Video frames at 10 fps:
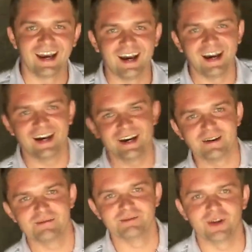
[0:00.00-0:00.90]

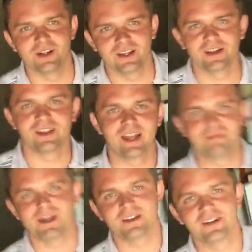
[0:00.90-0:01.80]
Hold on,
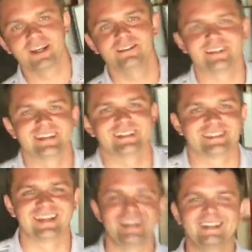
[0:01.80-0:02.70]
I'm not ready for
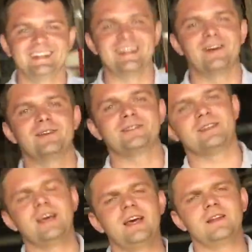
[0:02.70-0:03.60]
this. That
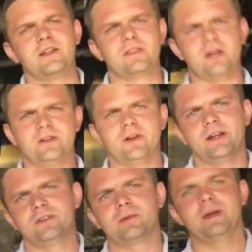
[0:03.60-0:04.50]
was the thought
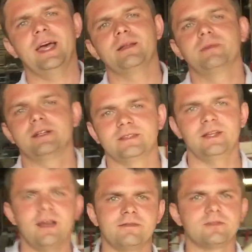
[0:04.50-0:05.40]
running through my head, but I said,
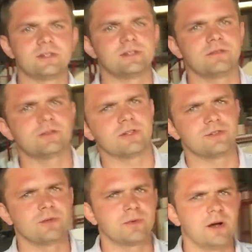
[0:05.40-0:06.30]
yeah, of course,
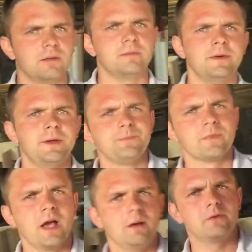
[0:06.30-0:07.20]
no problem.
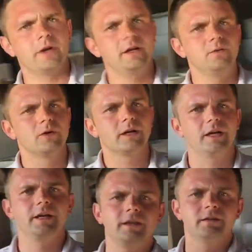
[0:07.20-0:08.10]
I'm already
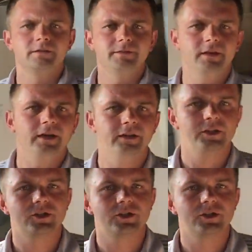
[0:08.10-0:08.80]
working at the